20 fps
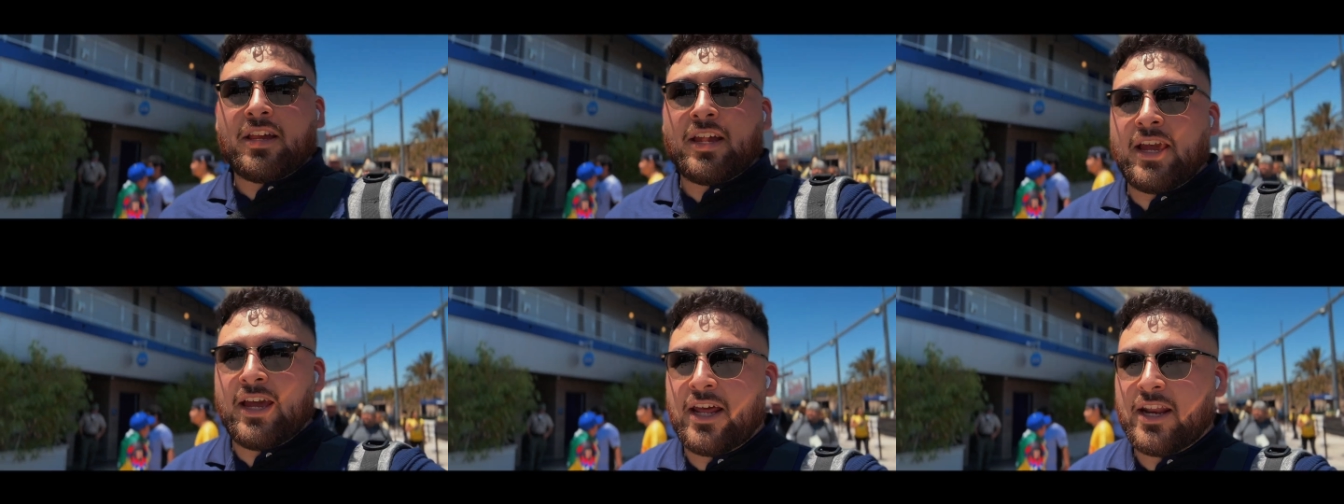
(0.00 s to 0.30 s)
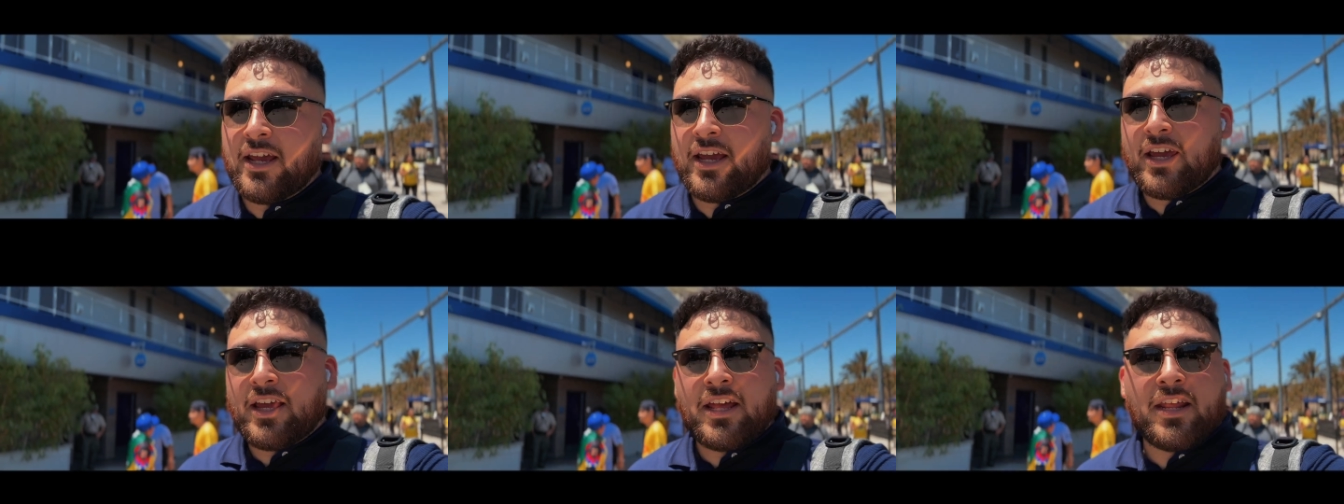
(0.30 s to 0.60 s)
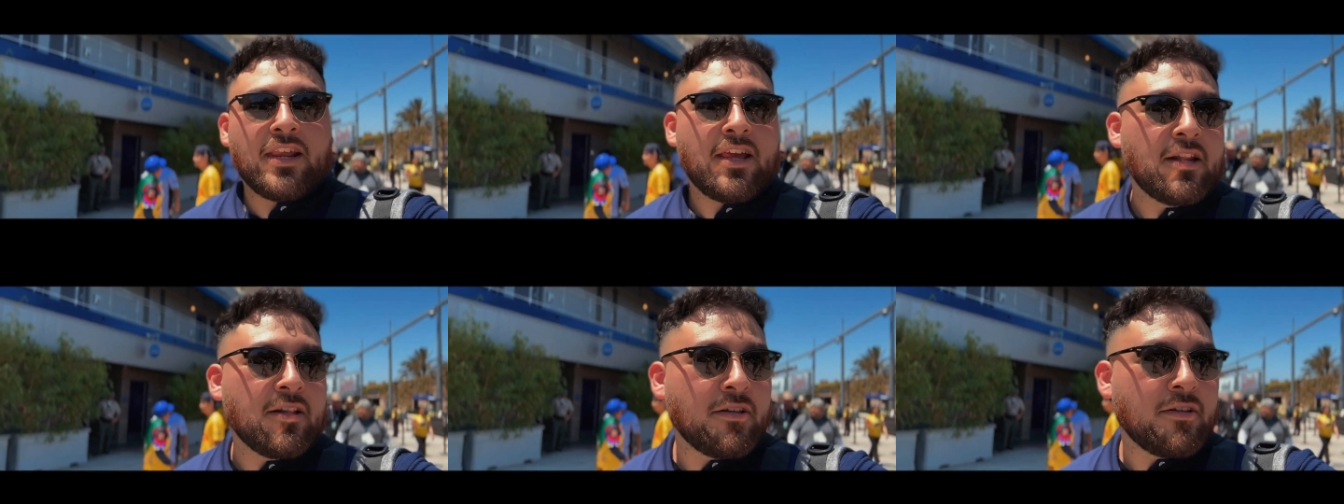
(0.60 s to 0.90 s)

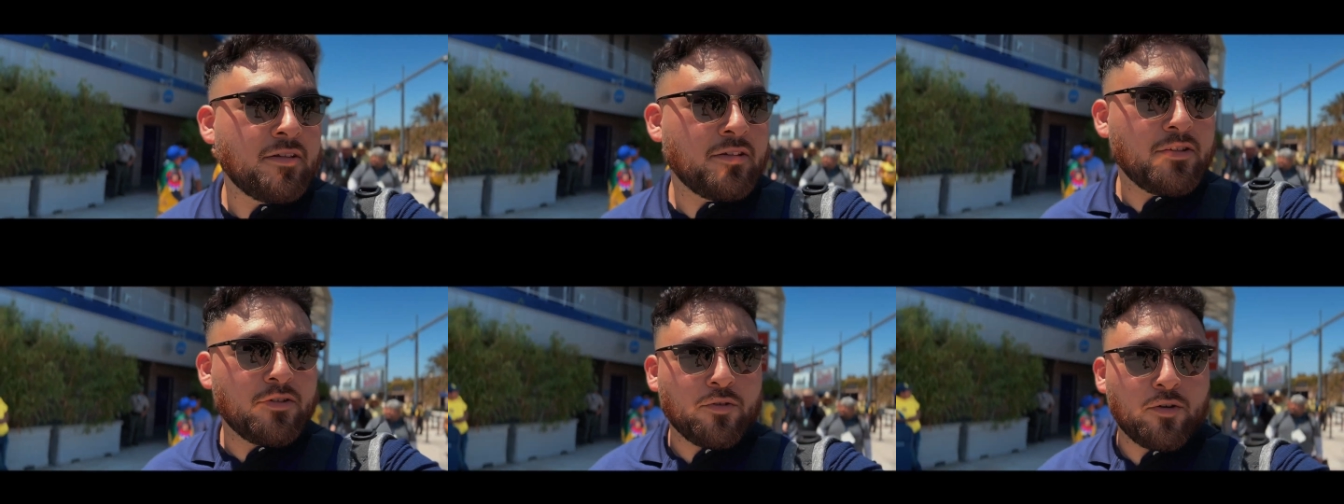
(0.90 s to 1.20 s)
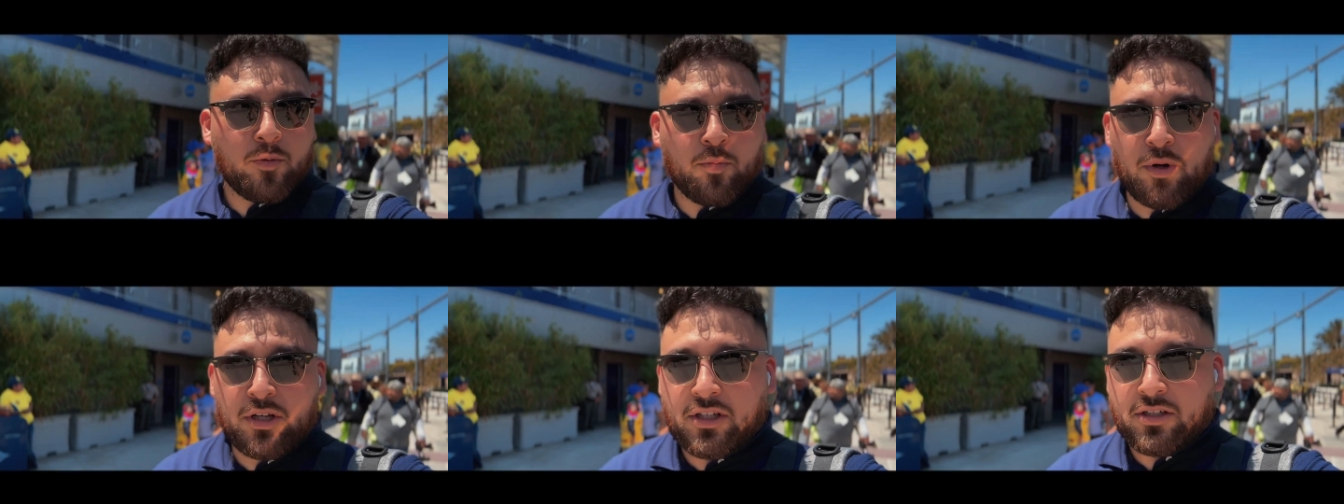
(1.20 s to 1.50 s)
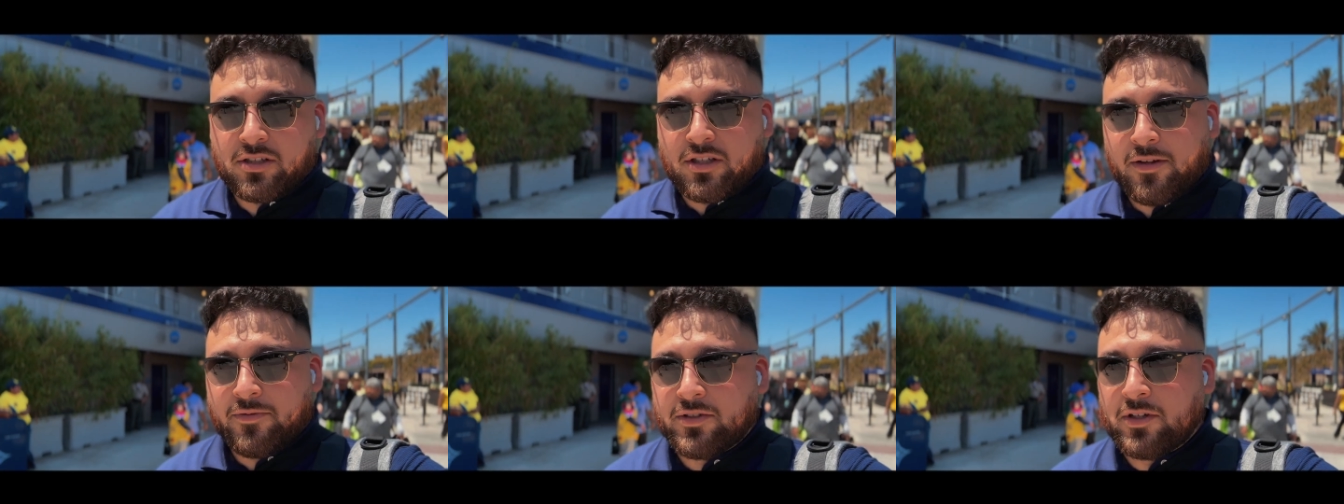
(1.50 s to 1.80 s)
edit and do a bunch
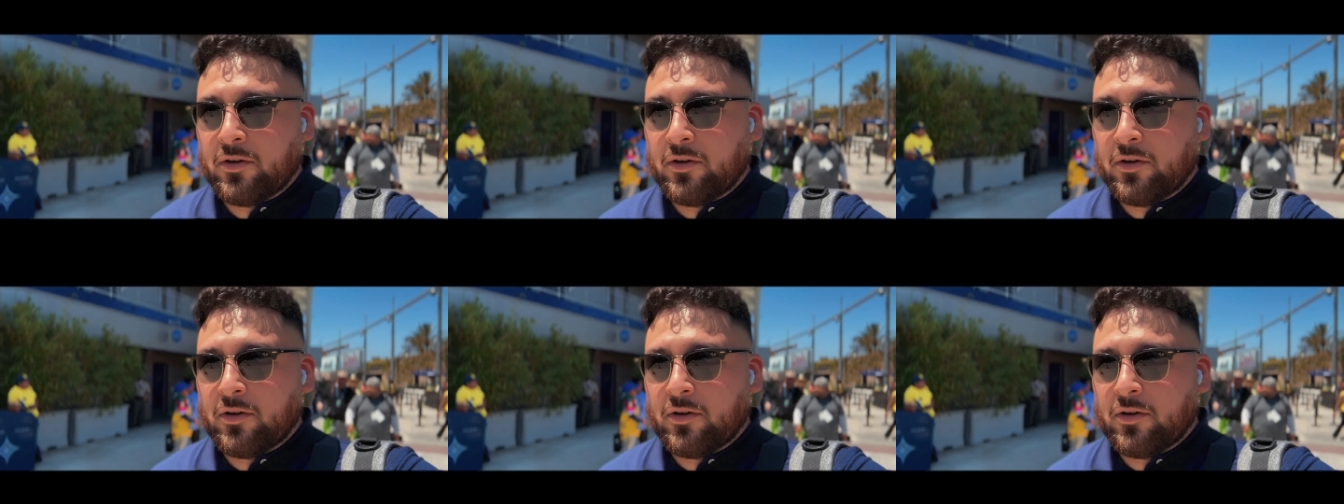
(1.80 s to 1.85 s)
of stuff.